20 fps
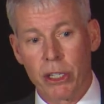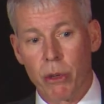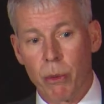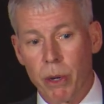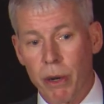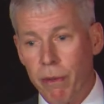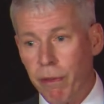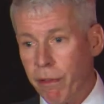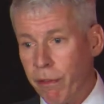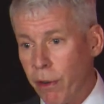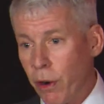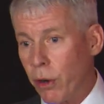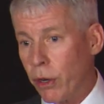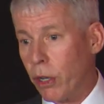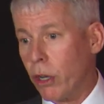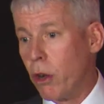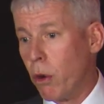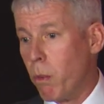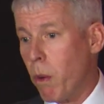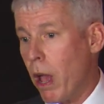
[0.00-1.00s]
So in a
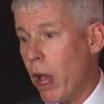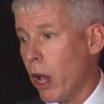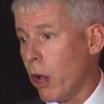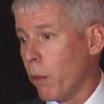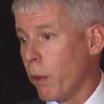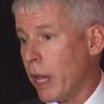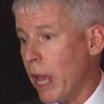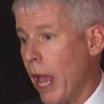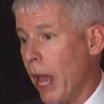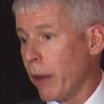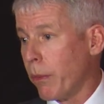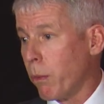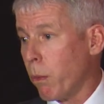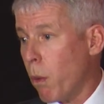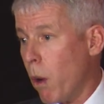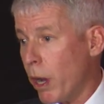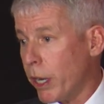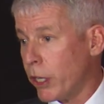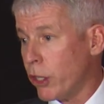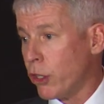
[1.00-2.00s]
vertical well, we had
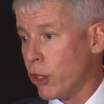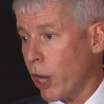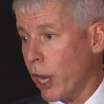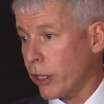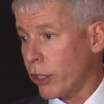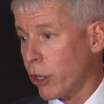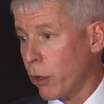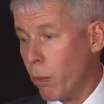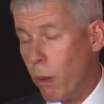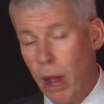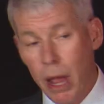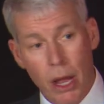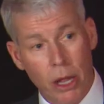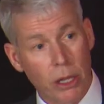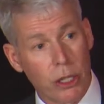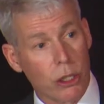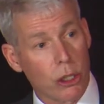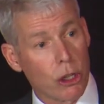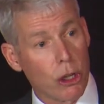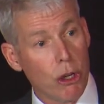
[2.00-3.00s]
1 injector
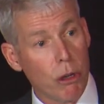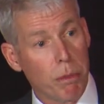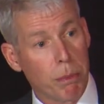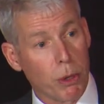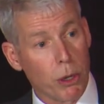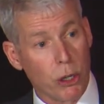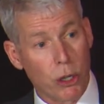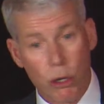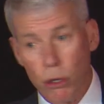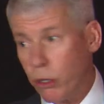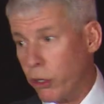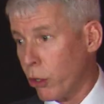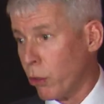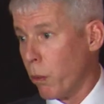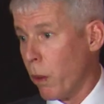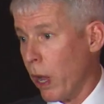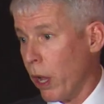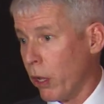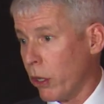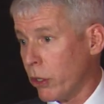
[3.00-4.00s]
well and 2 producer
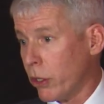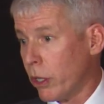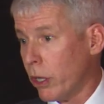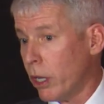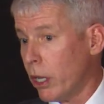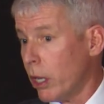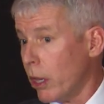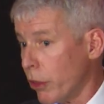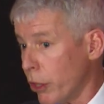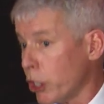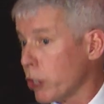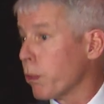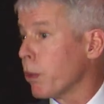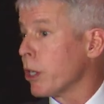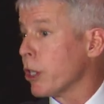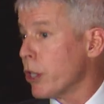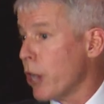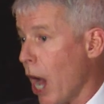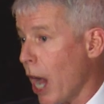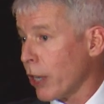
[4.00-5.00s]
wells. This
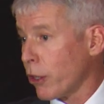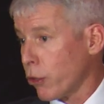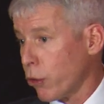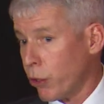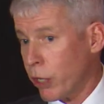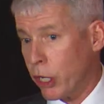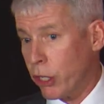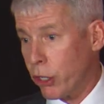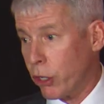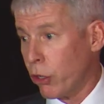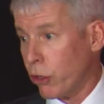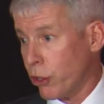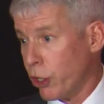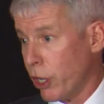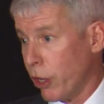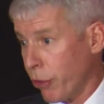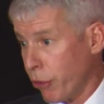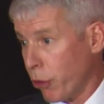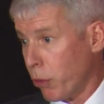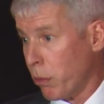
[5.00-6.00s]
was not traditional
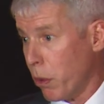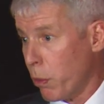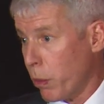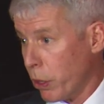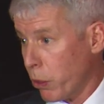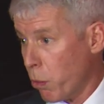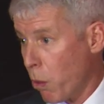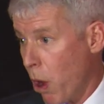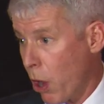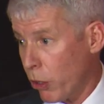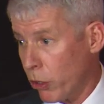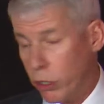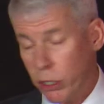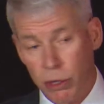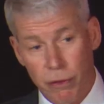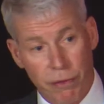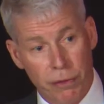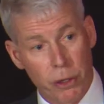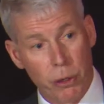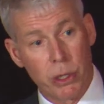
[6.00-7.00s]
geothermal where the waters
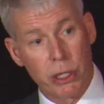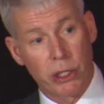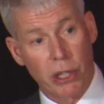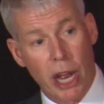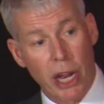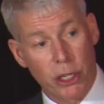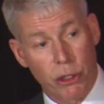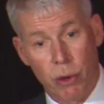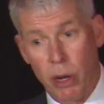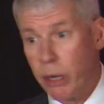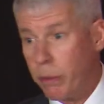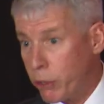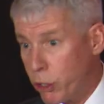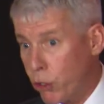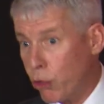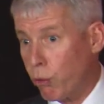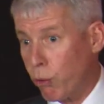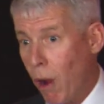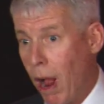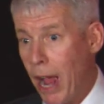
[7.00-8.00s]
are fluid saturated. It was
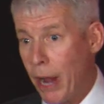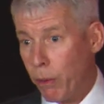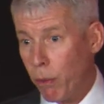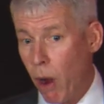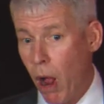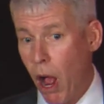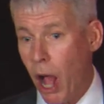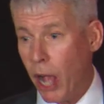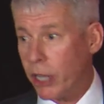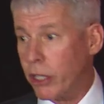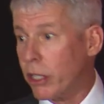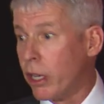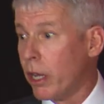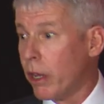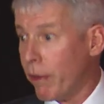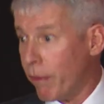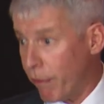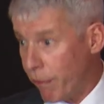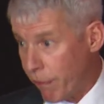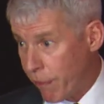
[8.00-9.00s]
dry rocks,
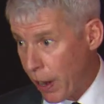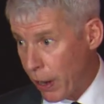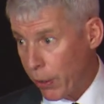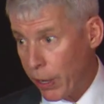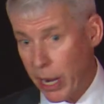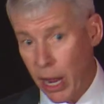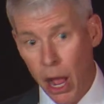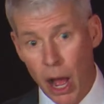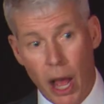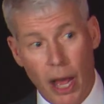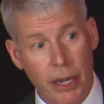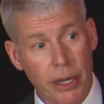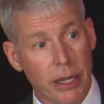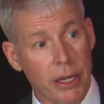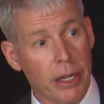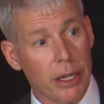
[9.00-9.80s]
very hot.